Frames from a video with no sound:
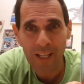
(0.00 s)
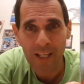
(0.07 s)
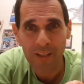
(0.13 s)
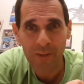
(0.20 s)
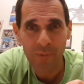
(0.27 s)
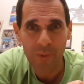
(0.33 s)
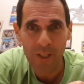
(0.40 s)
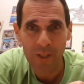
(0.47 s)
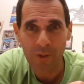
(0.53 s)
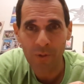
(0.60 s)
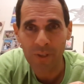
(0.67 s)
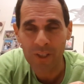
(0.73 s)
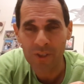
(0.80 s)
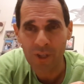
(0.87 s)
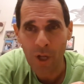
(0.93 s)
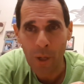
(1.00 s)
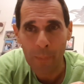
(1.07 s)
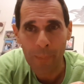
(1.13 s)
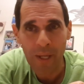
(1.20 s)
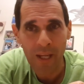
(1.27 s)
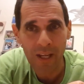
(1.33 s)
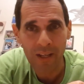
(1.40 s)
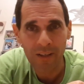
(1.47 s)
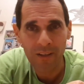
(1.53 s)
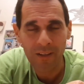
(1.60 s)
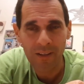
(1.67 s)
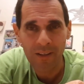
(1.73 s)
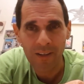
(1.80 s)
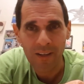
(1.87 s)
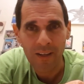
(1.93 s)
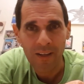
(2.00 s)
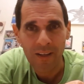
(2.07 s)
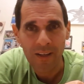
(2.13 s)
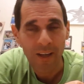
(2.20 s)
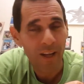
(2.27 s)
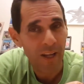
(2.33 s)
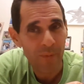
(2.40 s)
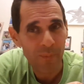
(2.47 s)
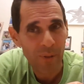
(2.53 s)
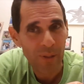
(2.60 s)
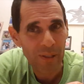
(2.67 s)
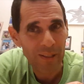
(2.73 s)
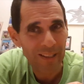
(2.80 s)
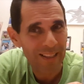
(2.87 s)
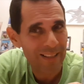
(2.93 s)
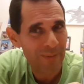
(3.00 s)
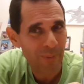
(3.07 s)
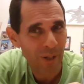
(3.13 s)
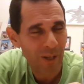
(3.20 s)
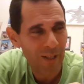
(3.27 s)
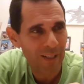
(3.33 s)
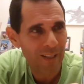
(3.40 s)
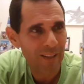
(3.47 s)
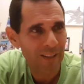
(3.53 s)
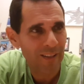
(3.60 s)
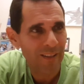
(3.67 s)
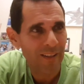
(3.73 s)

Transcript: like the one and only Sean Penn. Hey, bud, let's party.